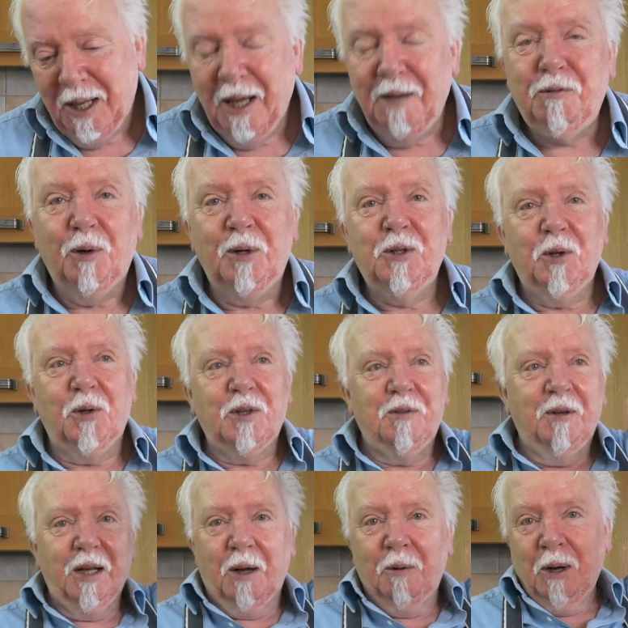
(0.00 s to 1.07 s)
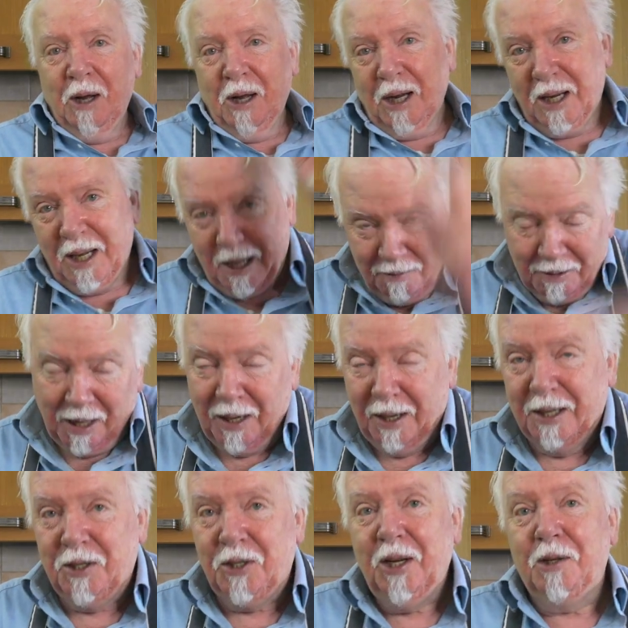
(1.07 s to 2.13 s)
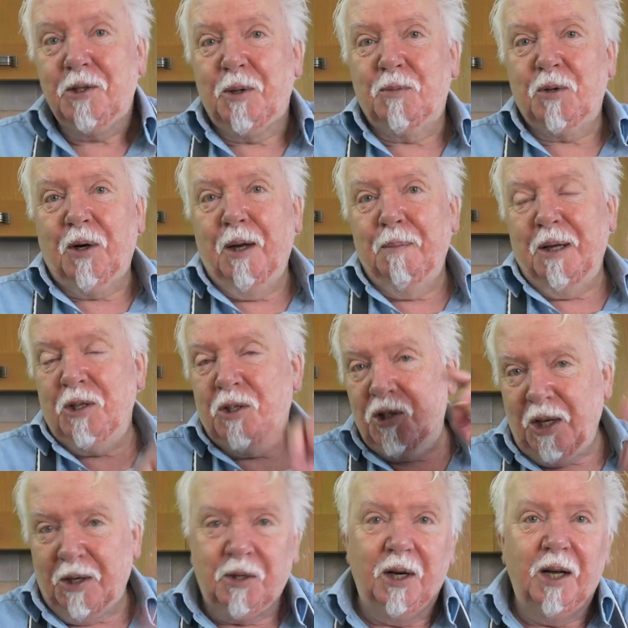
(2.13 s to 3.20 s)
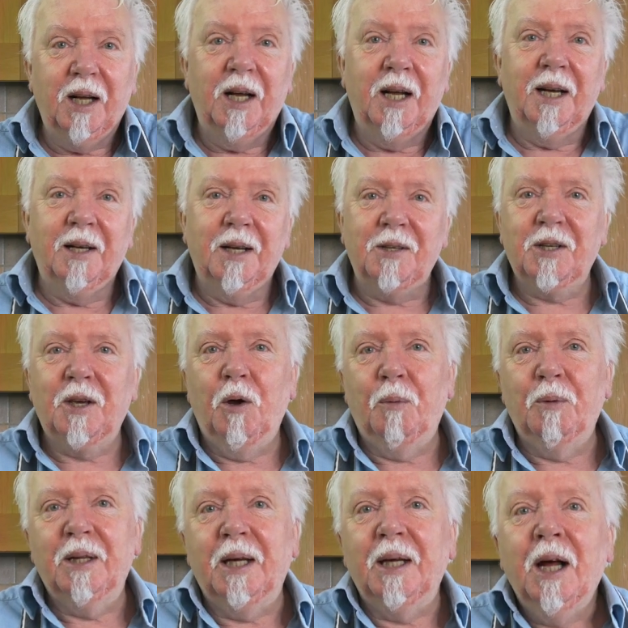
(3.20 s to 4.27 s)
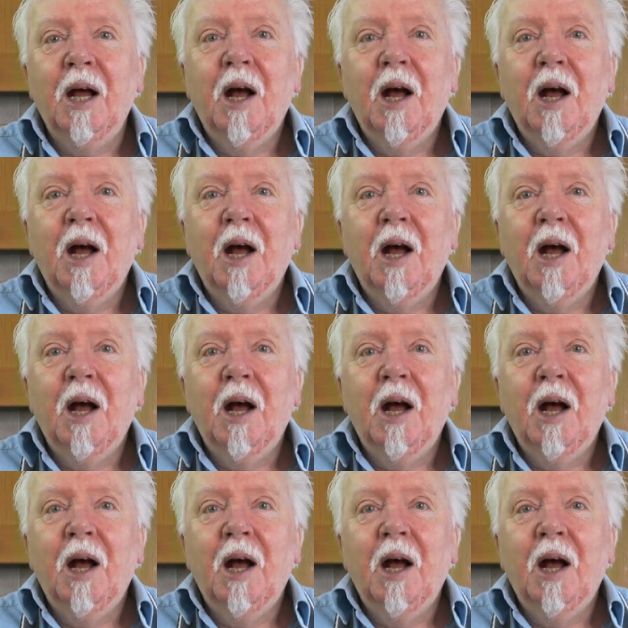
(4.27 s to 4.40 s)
If you enjoy this video, give it a like, share, subscribe, etc. And let's get on with it.